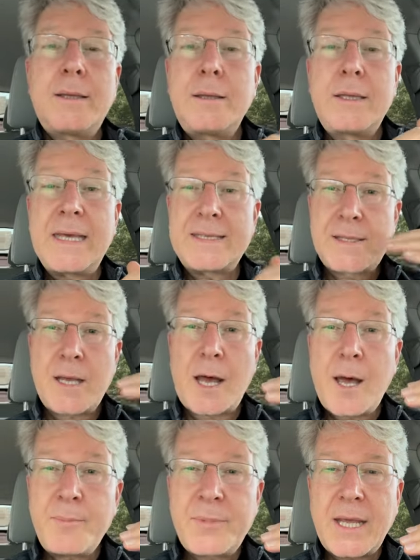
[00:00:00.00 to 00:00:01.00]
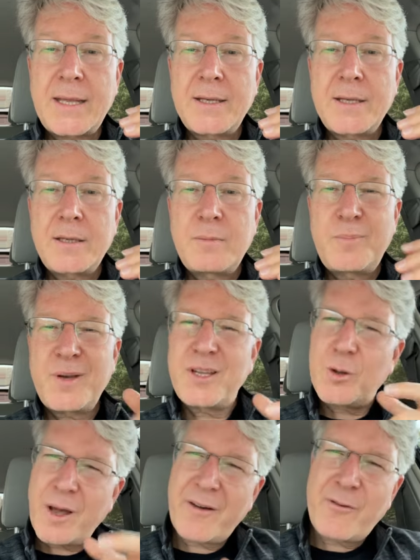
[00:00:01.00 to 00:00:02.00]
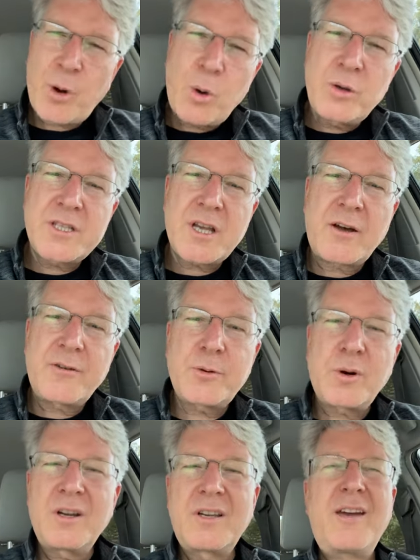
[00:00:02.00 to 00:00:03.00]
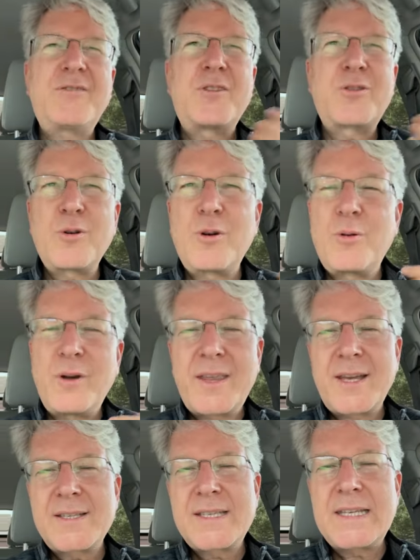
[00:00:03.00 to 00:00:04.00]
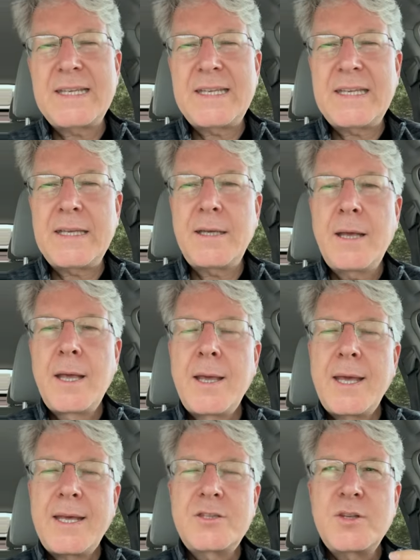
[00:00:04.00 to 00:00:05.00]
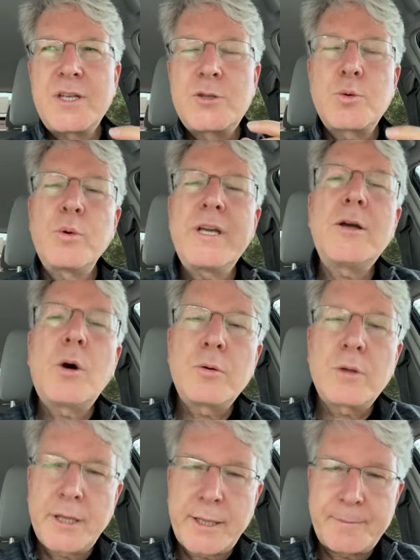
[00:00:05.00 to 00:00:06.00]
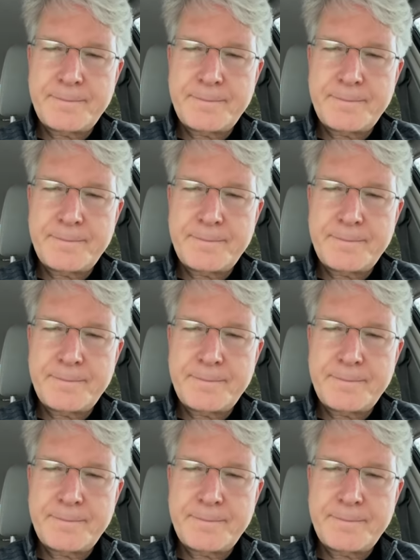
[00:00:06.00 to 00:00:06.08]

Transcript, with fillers: gets updated, but you have old software and you have to throw away that CD. It's it's read only.